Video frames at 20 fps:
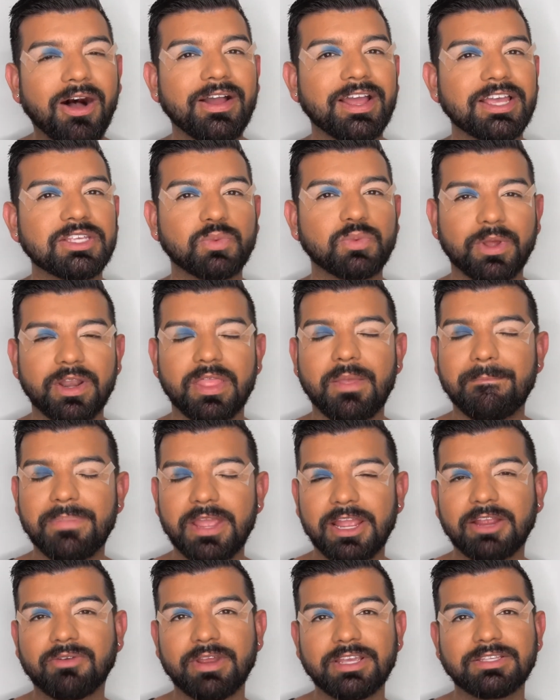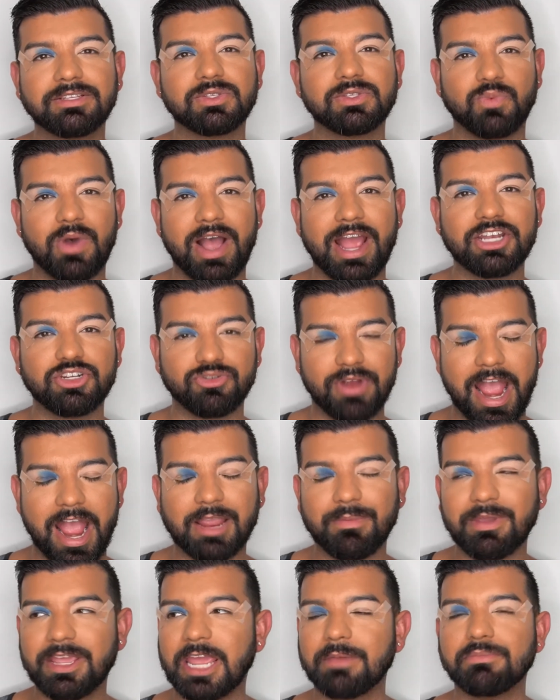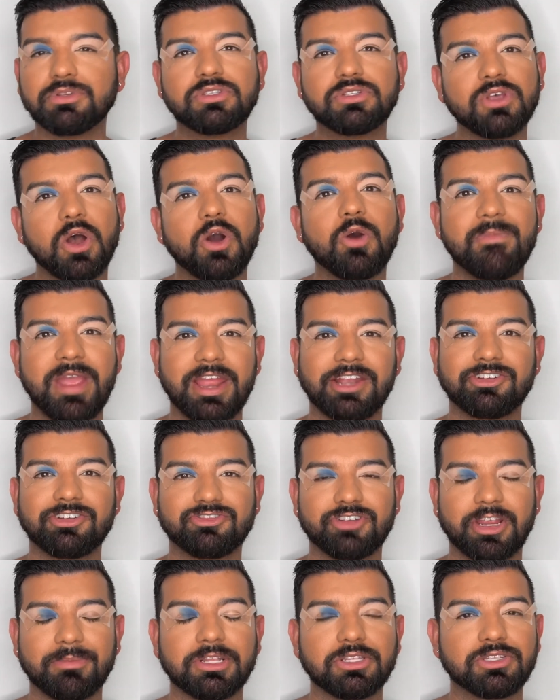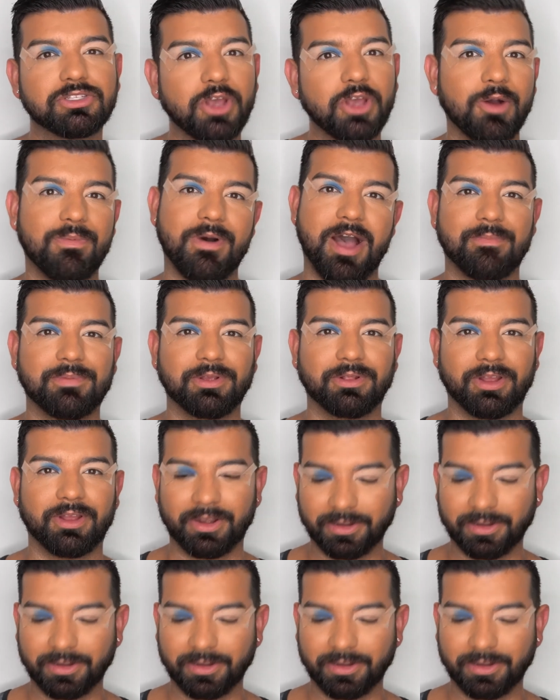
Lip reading: is one of the big reasons why drag became so mainstream and so popular.